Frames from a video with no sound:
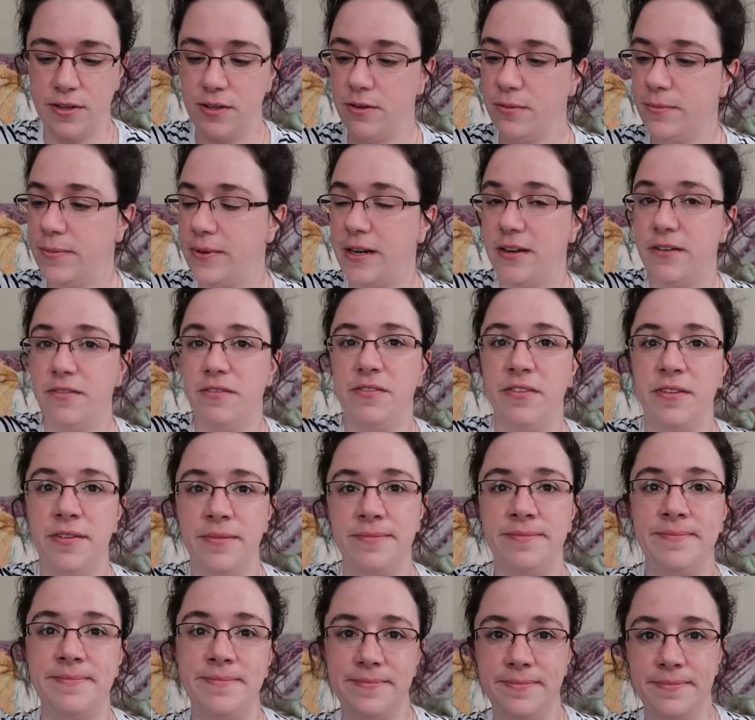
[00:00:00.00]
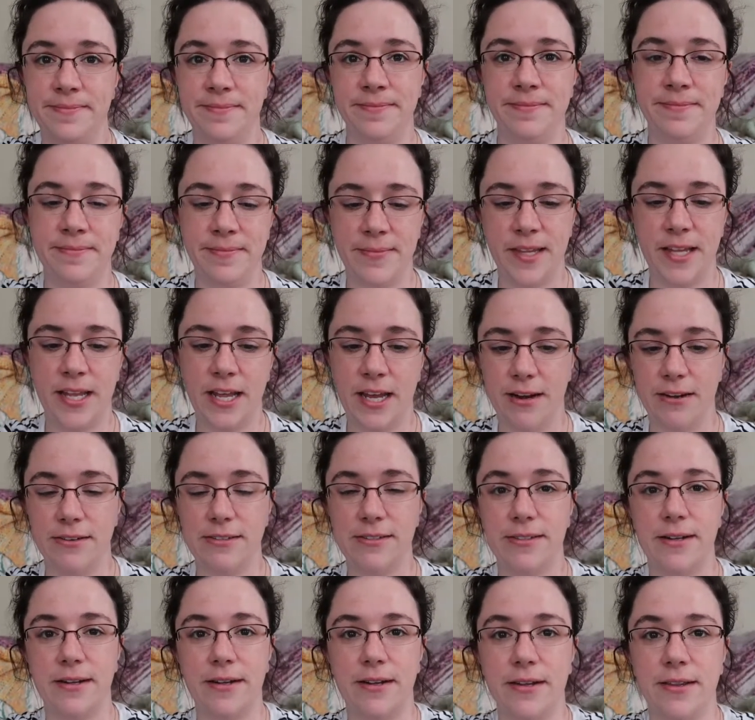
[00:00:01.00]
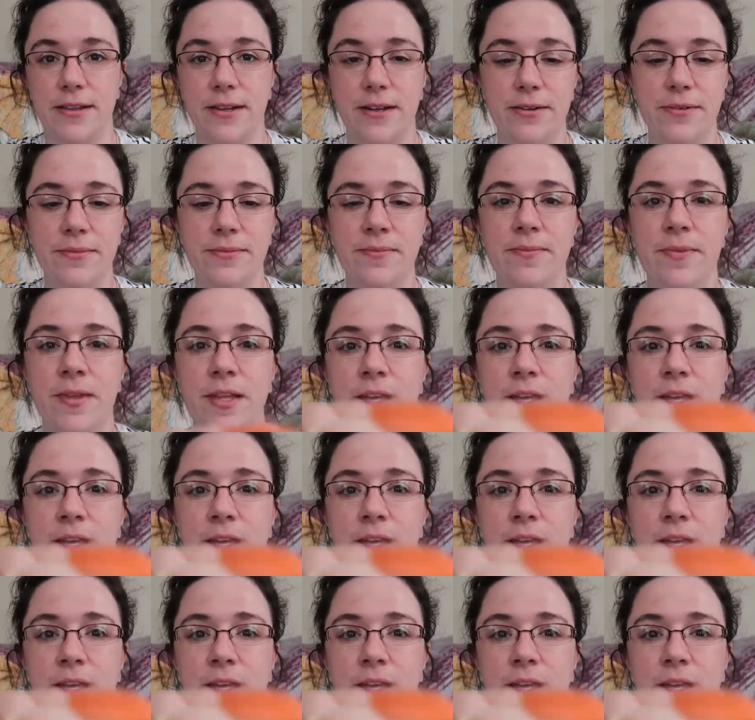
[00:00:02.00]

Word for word: little bit of hair stuck in there.